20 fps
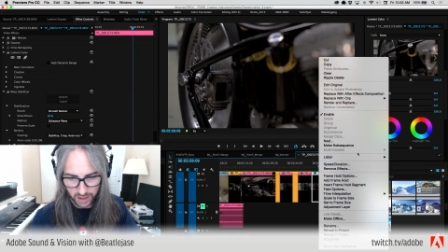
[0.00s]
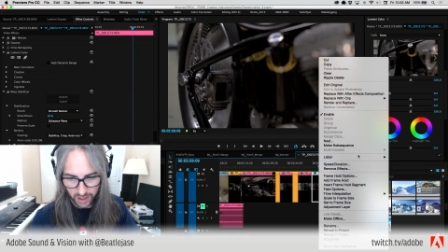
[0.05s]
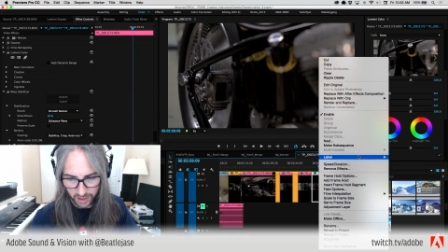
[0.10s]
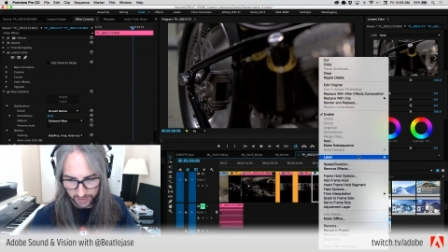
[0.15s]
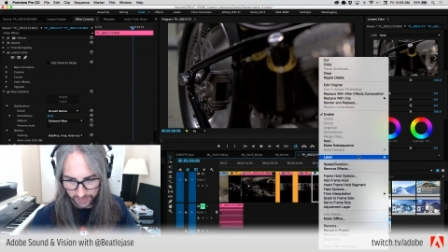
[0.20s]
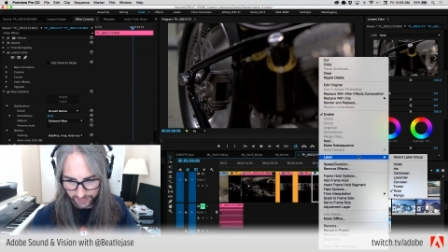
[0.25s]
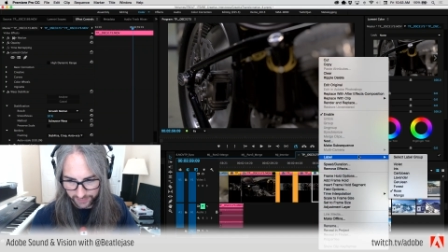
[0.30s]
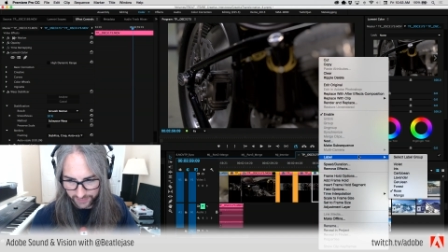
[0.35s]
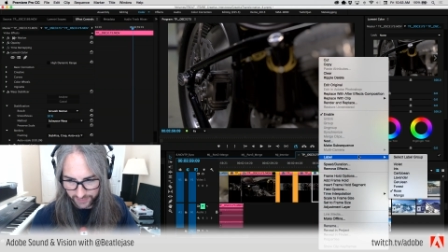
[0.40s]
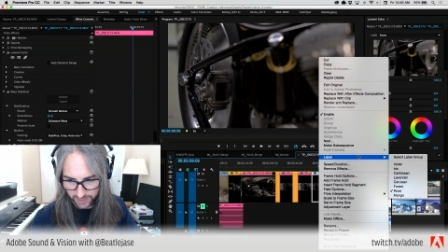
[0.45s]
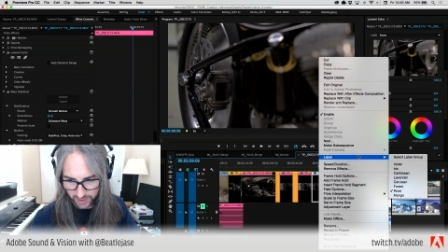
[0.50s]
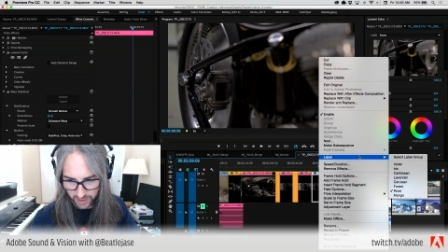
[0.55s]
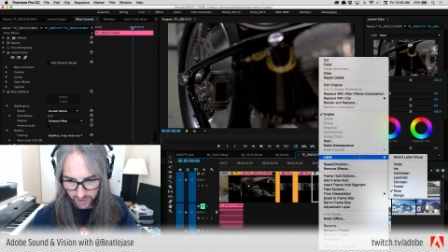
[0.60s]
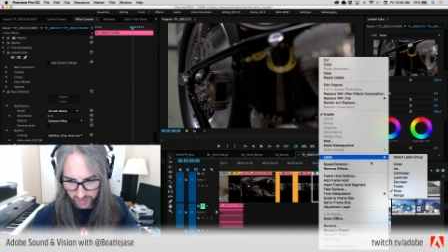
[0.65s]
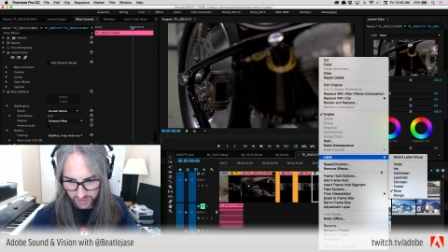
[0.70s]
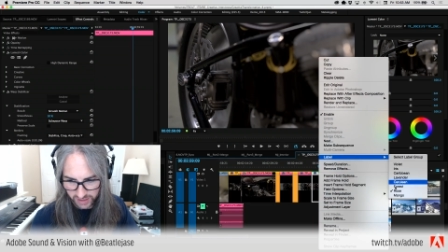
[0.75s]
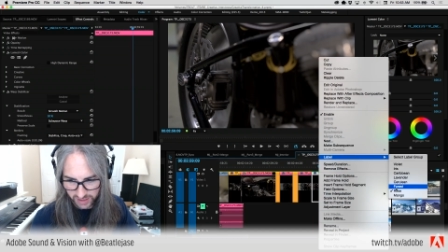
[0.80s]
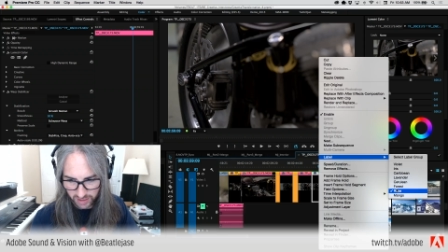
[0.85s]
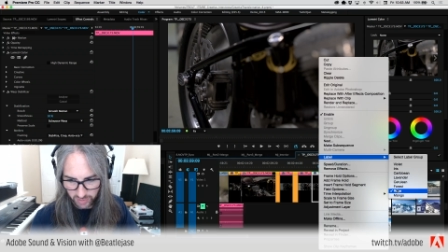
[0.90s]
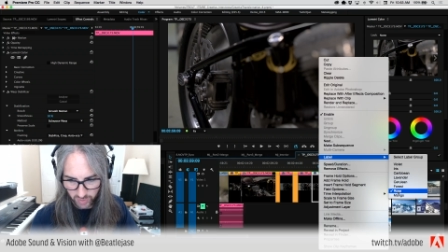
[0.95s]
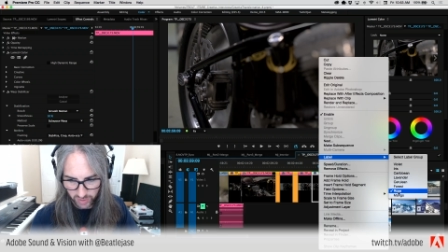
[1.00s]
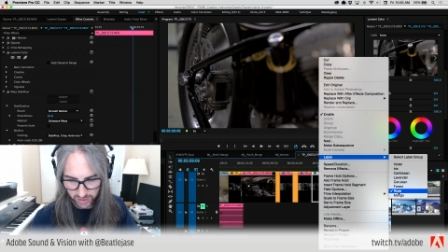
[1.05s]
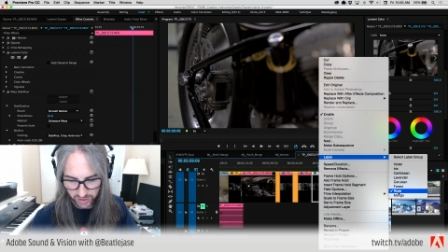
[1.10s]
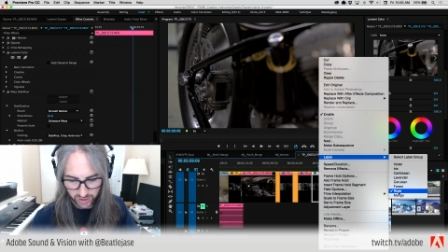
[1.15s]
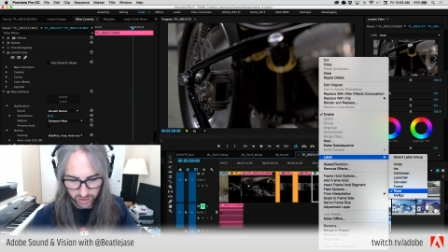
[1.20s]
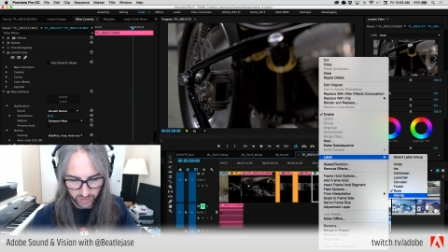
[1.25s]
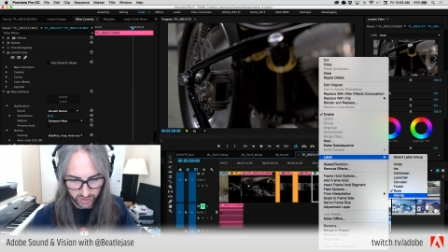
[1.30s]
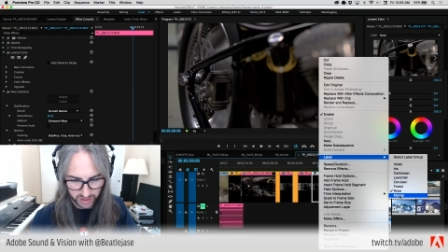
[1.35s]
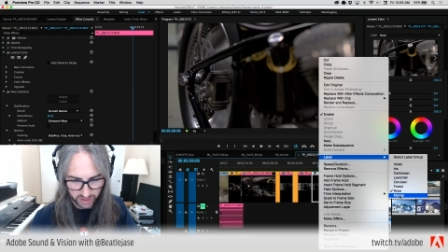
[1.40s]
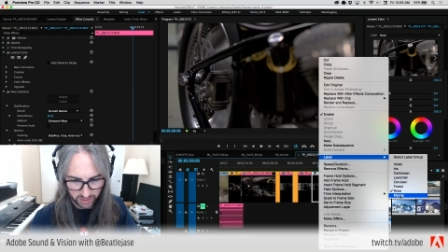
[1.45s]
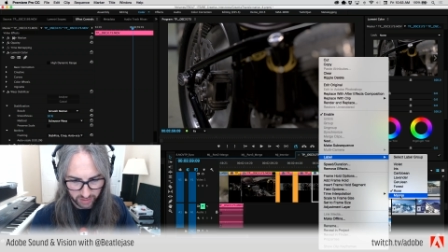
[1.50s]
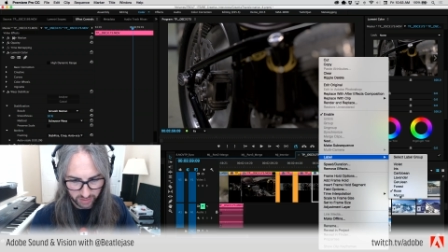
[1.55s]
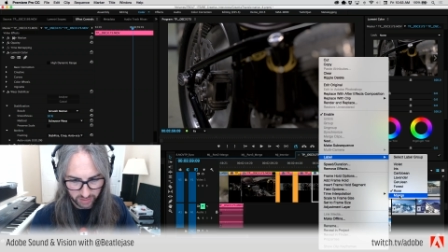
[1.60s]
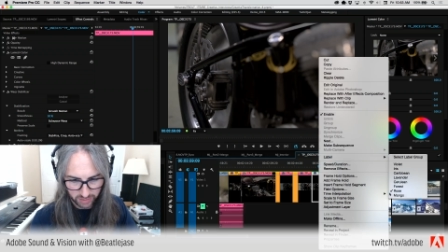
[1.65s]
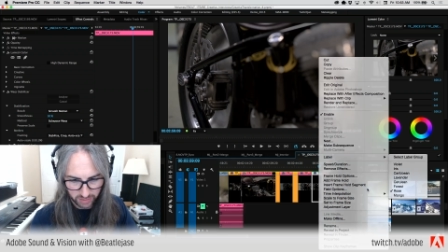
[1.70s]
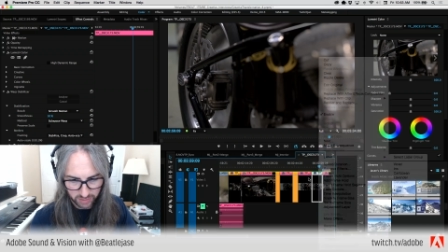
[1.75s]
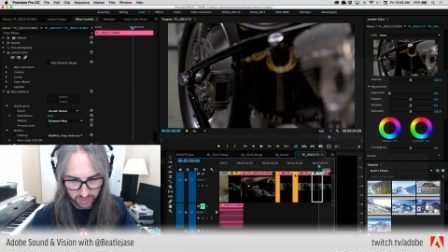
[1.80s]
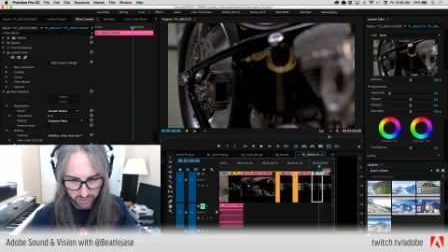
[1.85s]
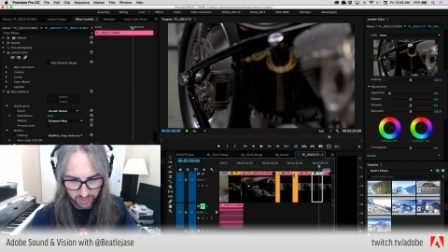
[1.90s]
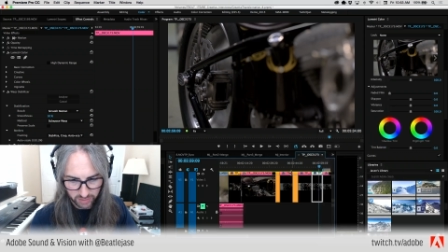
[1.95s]
of, you know, someone doing
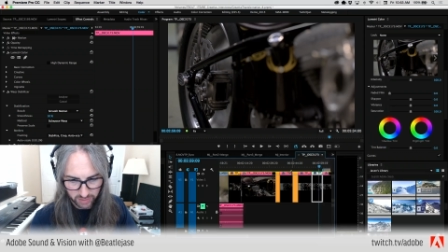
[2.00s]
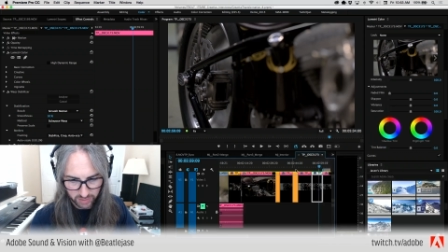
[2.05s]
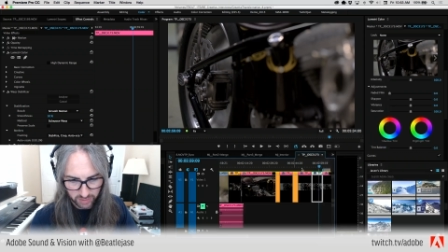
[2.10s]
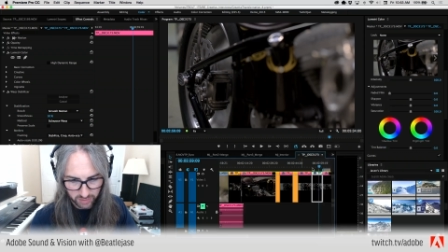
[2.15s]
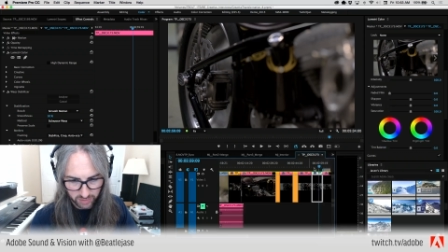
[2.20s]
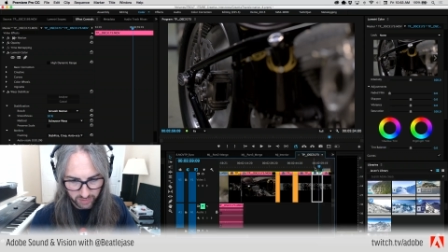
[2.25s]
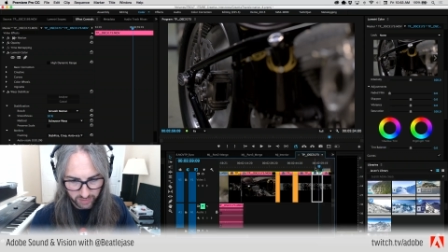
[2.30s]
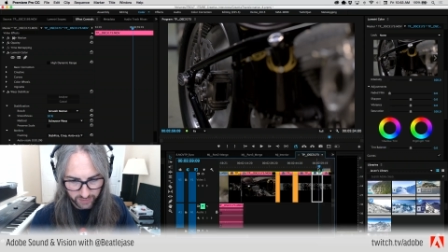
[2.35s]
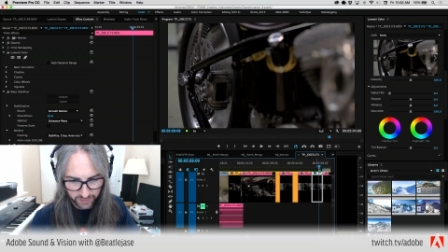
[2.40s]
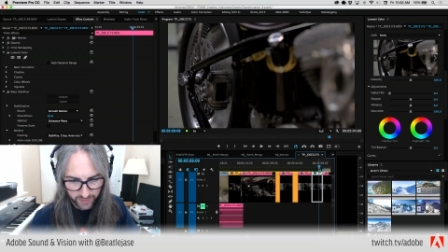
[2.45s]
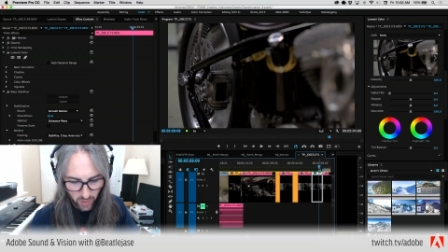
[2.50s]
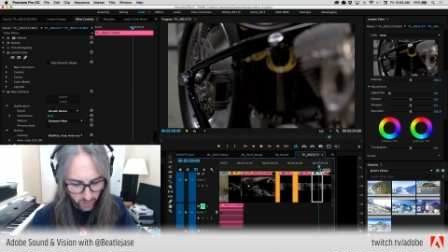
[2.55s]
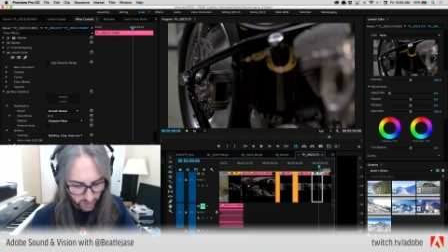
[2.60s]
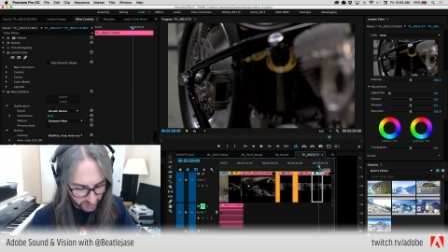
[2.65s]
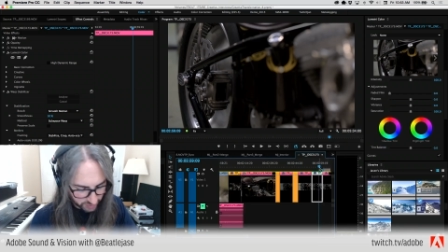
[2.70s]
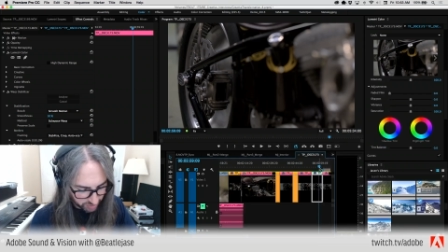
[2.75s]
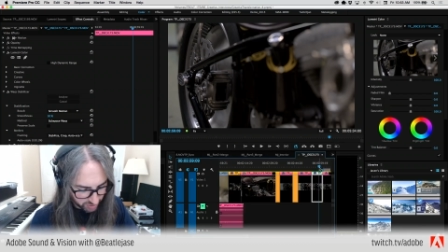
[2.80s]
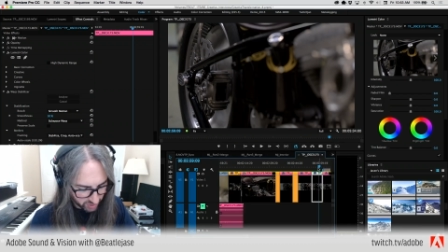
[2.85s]
focus